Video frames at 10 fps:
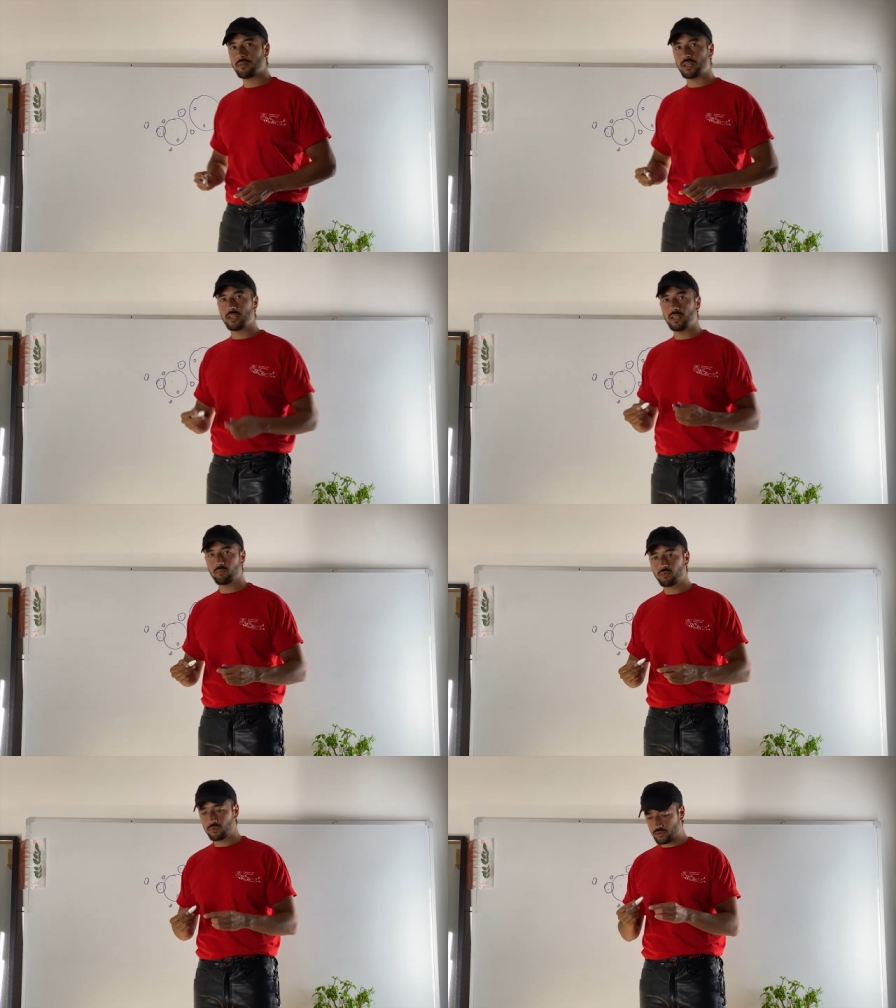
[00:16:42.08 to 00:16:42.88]
giving
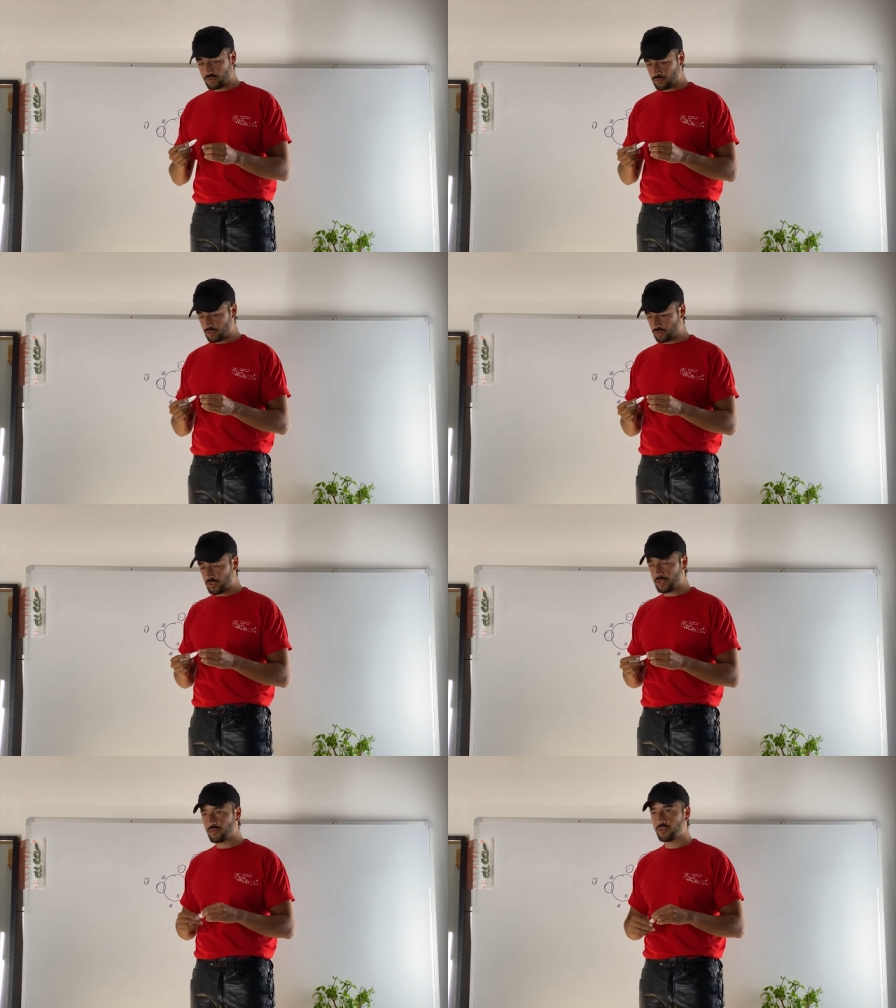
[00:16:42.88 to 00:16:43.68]
inputs to those
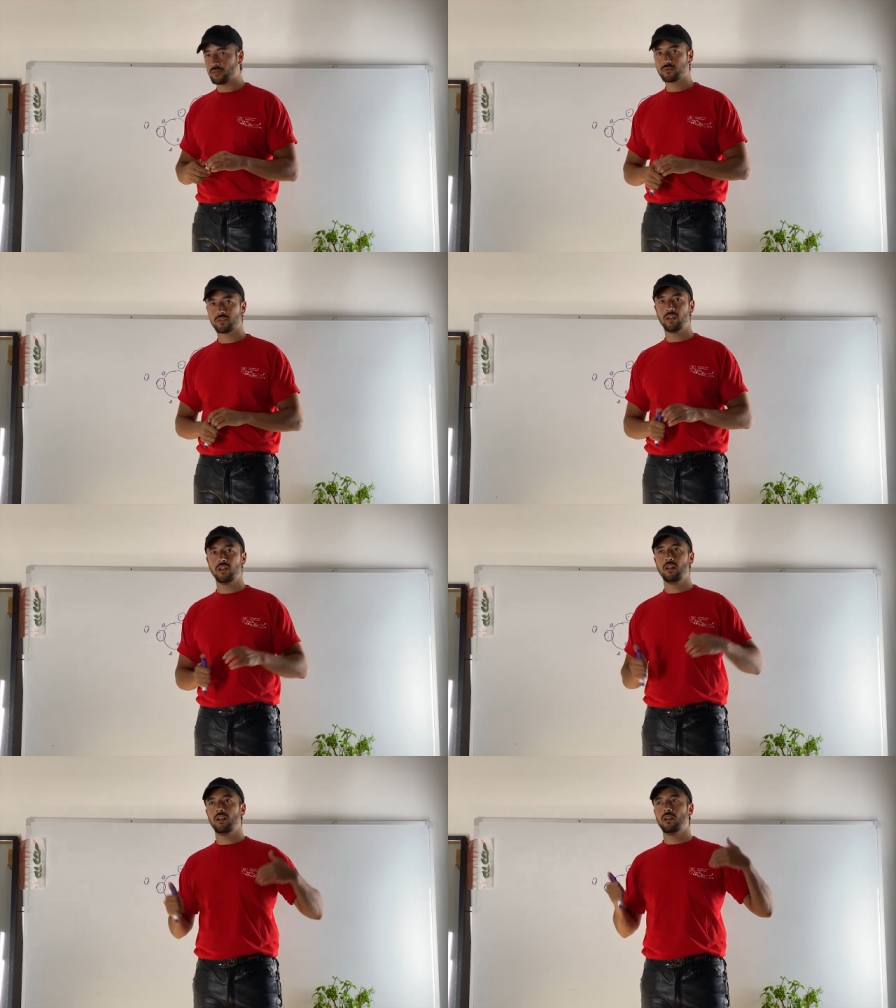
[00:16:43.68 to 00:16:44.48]
platforms,
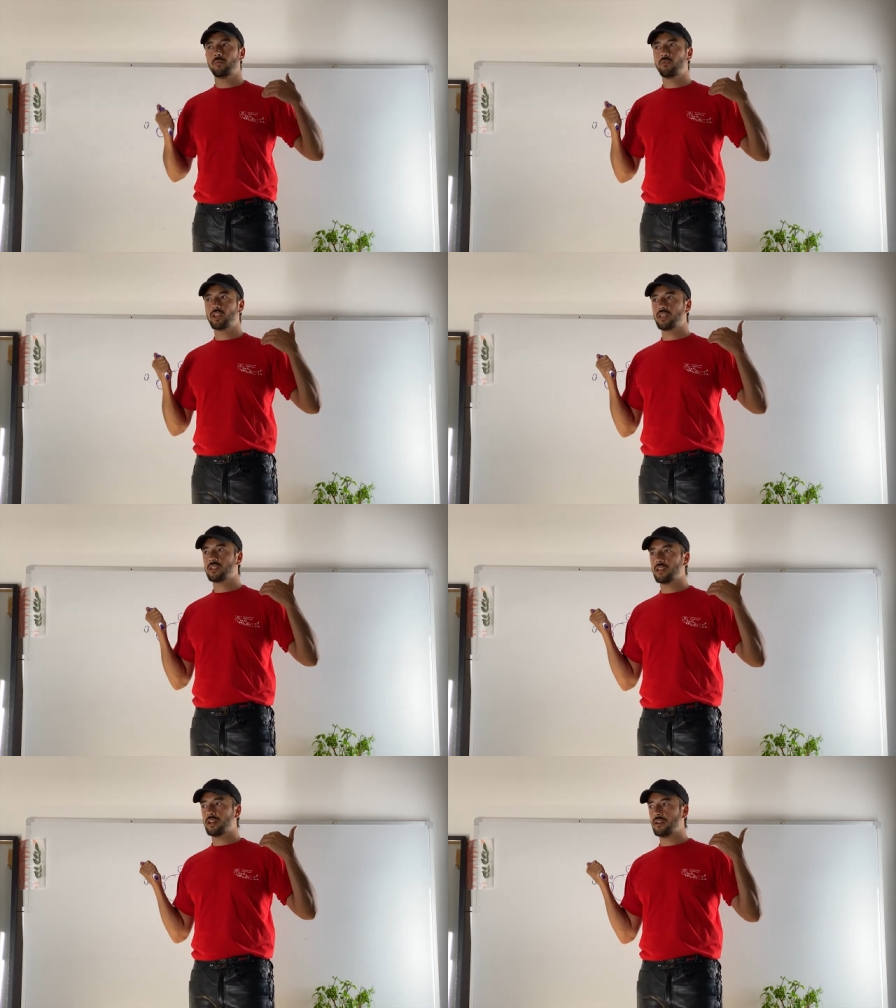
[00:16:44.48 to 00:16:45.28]

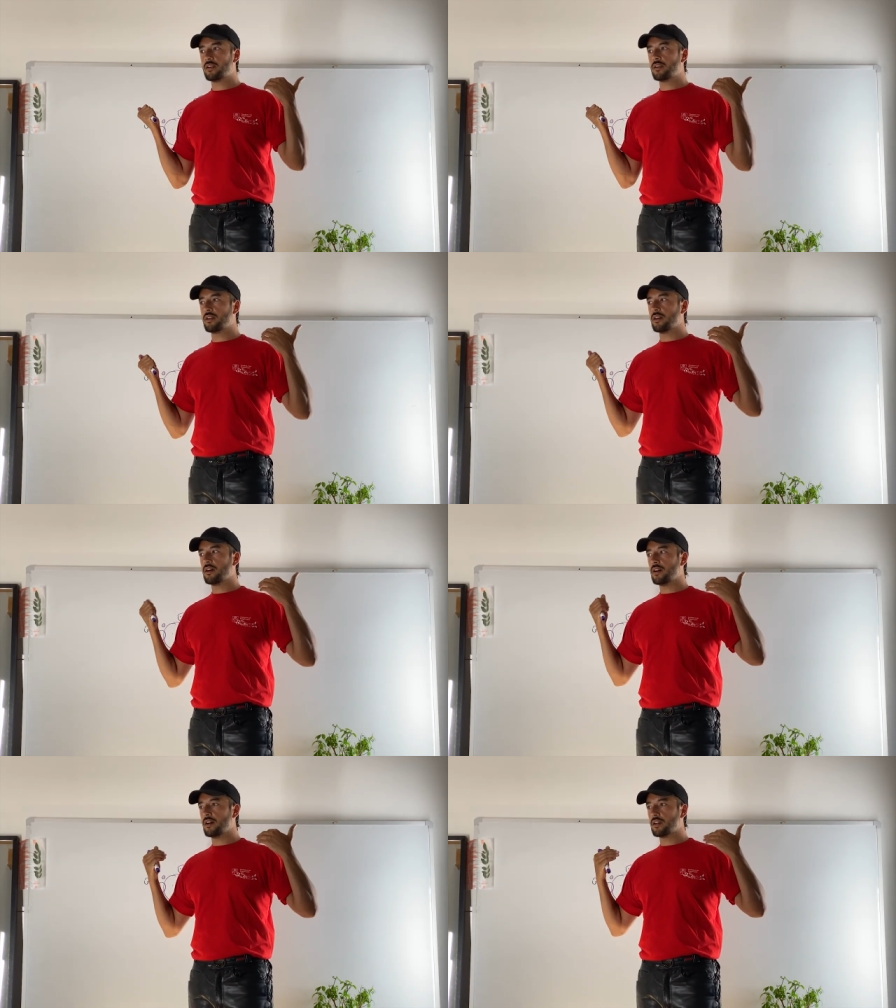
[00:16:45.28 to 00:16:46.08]
bringing their
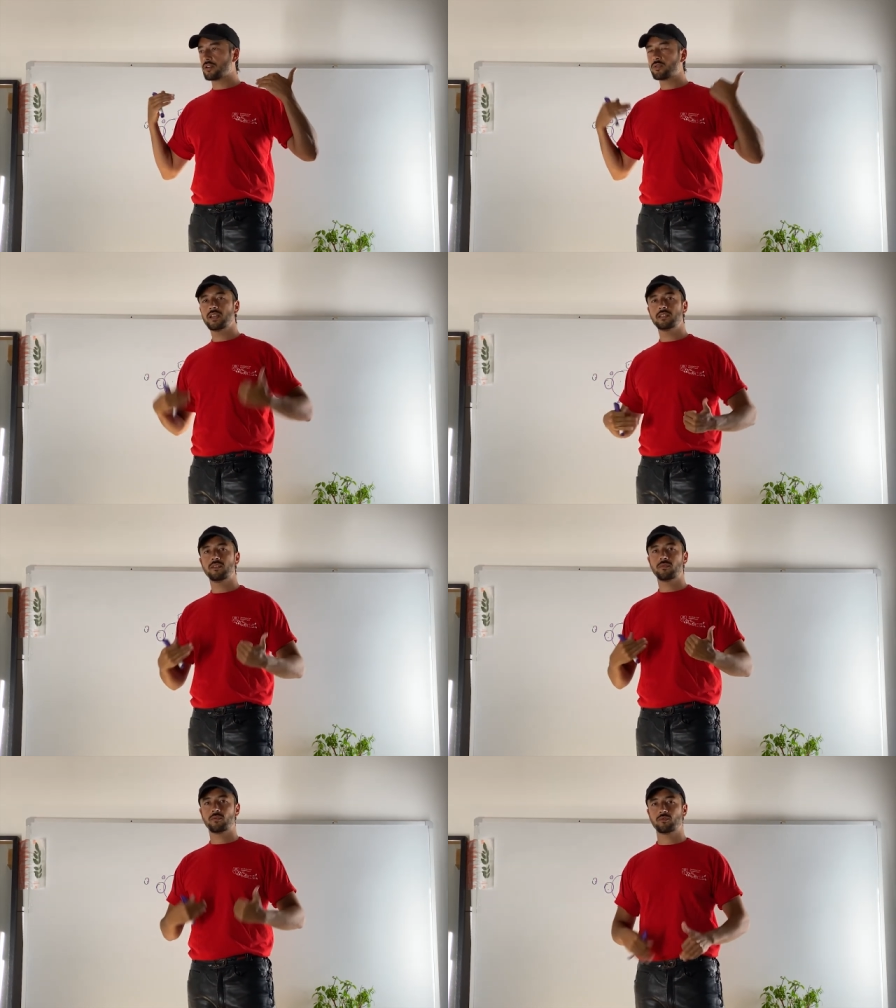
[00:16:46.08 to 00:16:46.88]
uh,
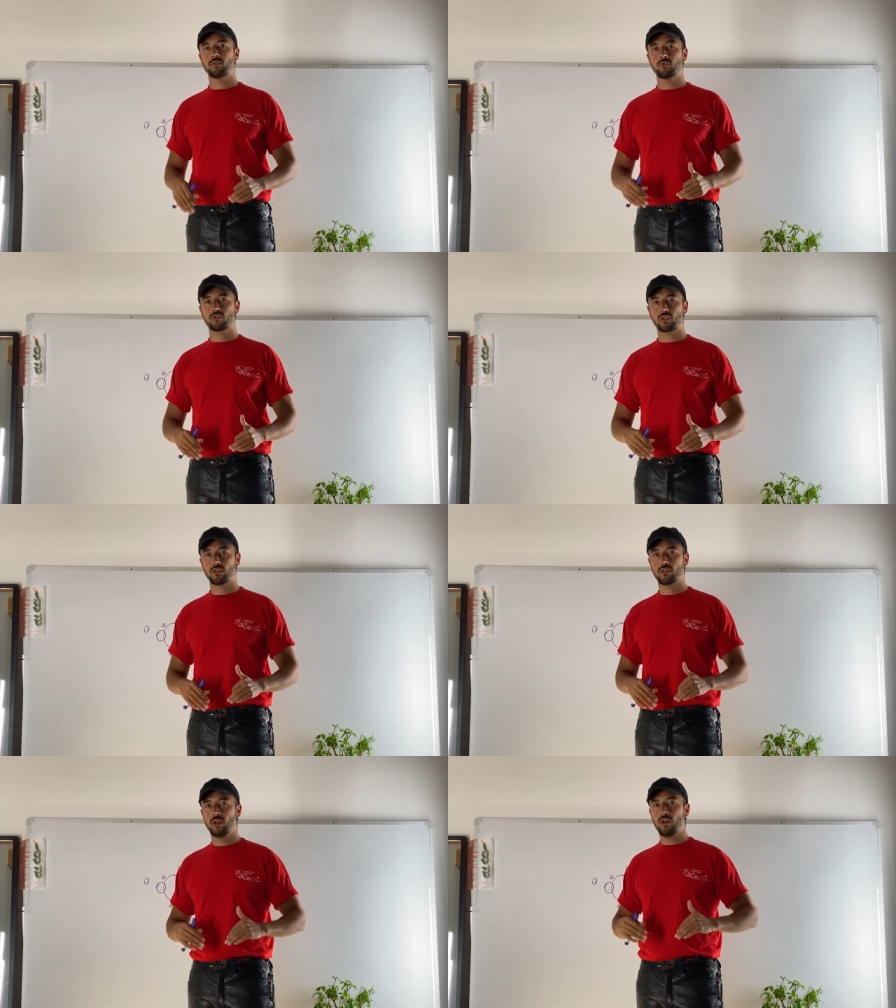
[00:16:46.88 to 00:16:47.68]
creative
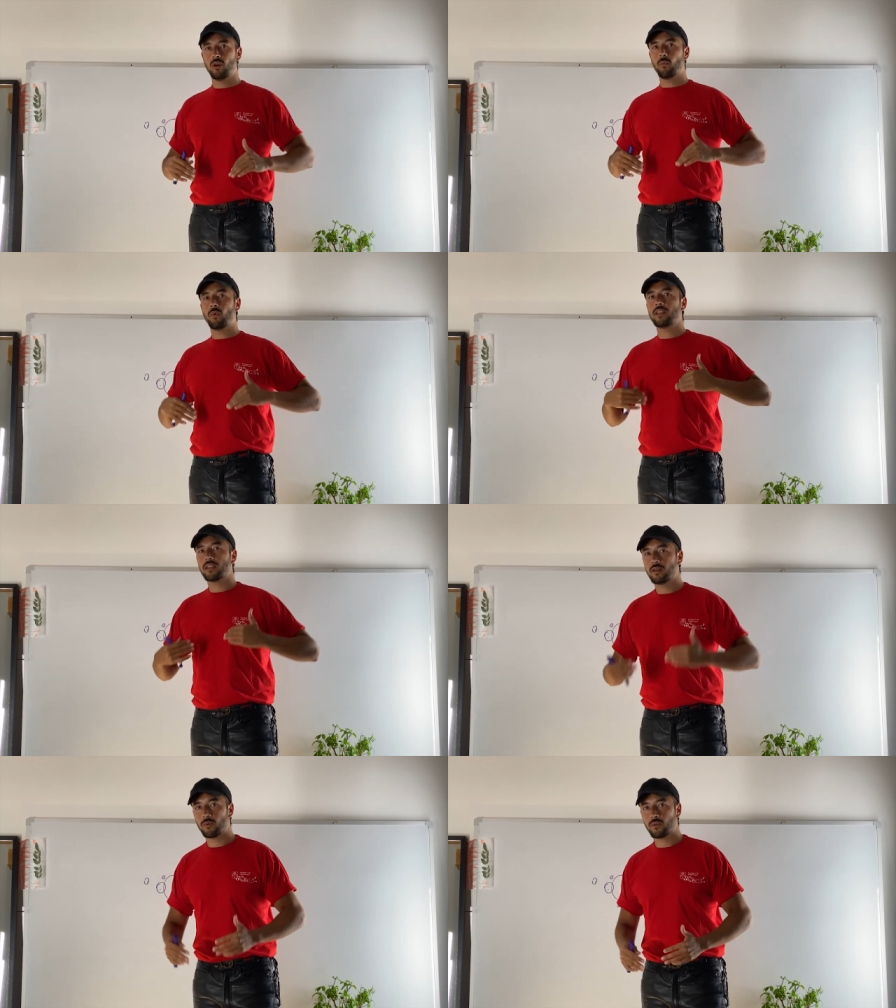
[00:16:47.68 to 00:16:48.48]
contribution when
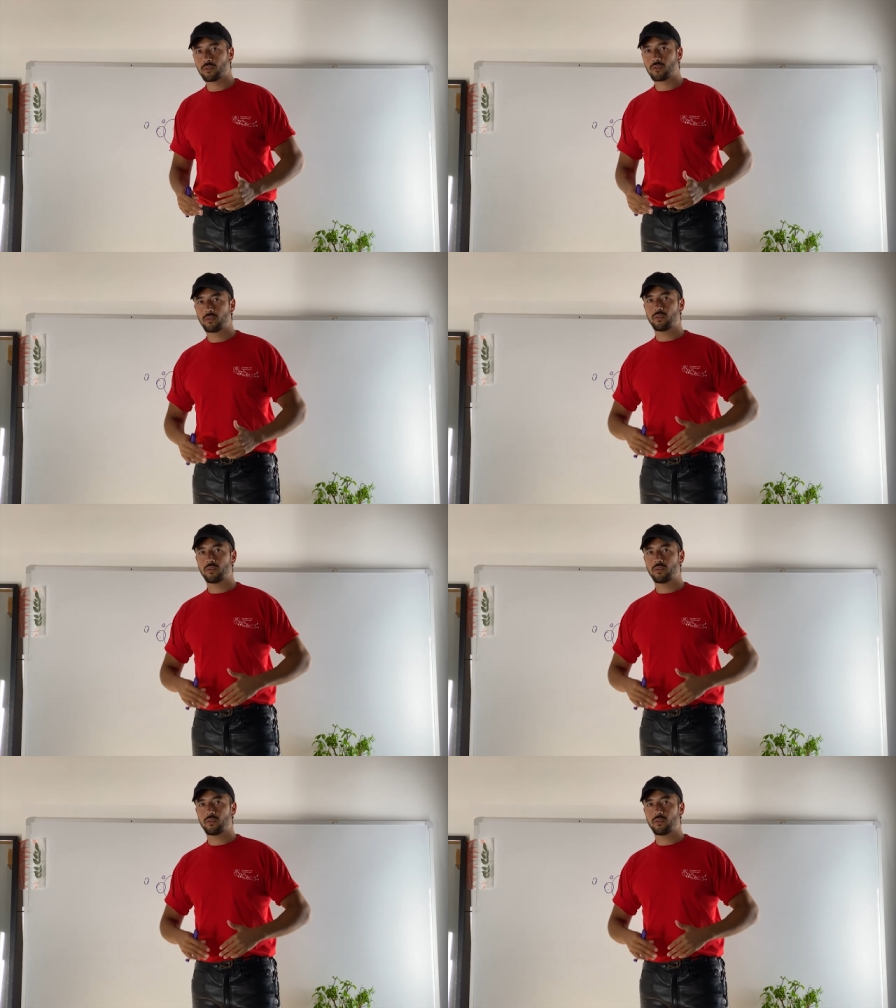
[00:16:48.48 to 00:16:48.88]
they want,